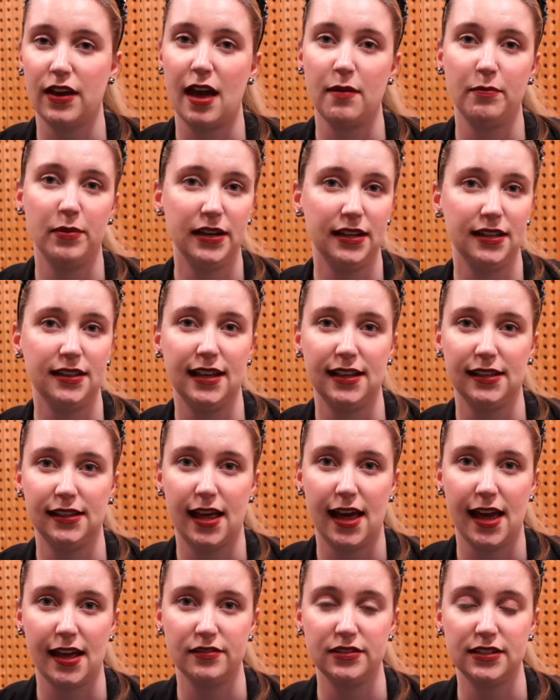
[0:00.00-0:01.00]
happened in their
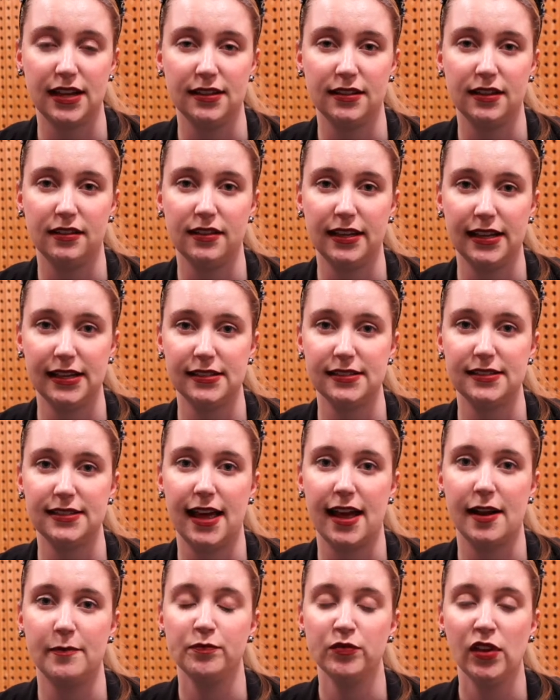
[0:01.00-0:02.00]
lives and the things
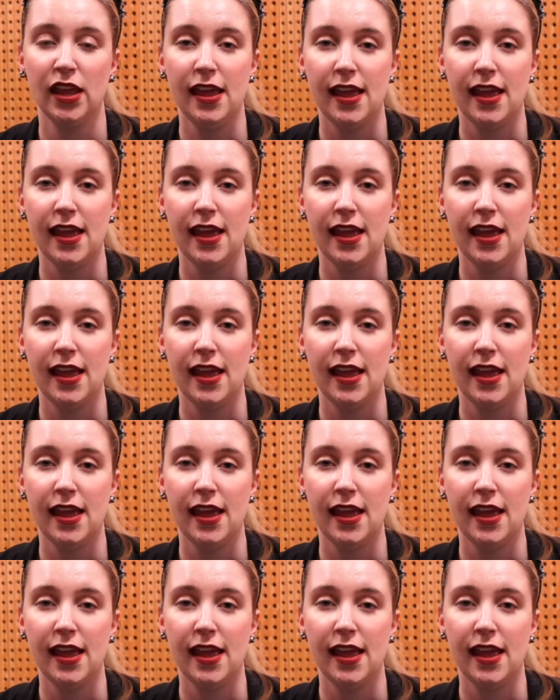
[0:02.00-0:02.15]
that,